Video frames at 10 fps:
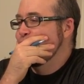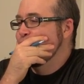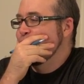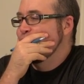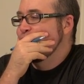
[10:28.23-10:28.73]

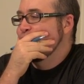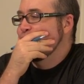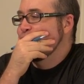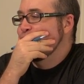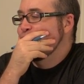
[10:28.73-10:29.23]

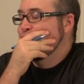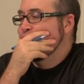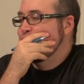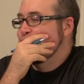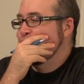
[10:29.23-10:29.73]

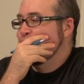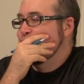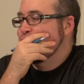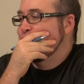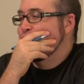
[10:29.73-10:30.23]

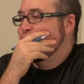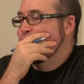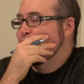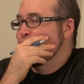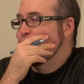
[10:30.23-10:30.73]

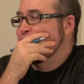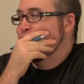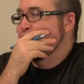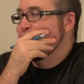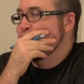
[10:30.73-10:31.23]

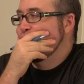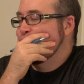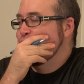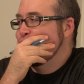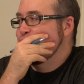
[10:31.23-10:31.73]

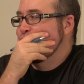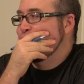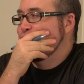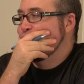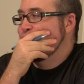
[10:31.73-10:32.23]

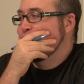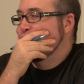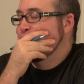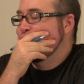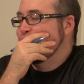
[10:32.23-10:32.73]

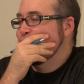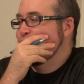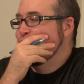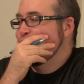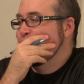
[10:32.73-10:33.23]

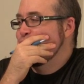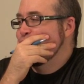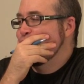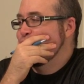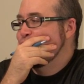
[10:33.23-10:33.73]

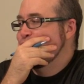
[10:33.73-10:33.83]
[no speech]